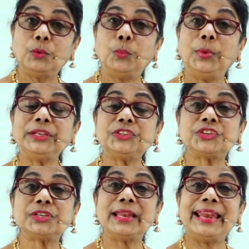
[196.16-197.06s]

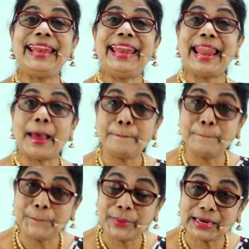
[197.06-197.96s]
which
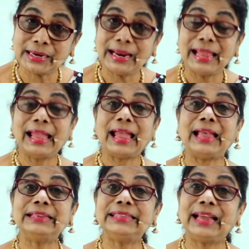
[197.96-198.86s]
number
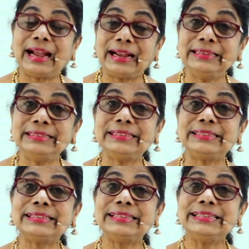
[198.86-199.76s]
has the
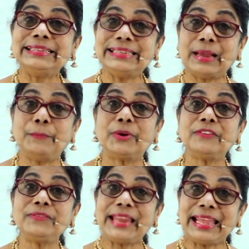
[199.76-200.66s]
highest number
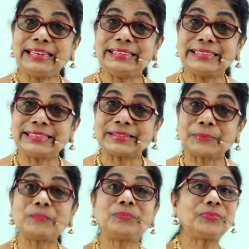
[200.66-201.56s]
of tens?
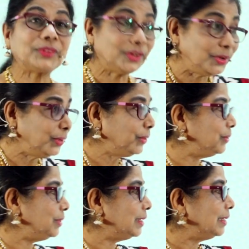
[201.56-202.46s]

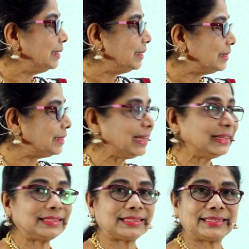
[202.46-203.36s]
Good.
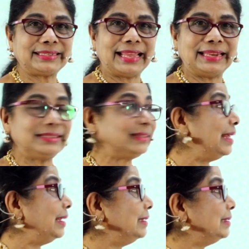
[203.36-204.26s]
Six tens
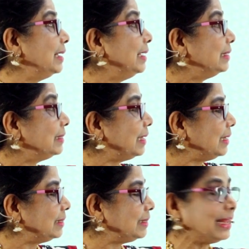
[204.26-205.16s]
there is.
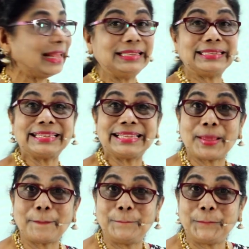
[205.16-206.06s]
Six tens is
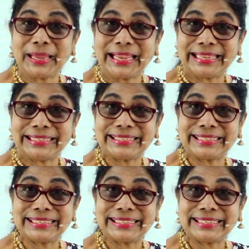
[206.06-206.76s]
the biggest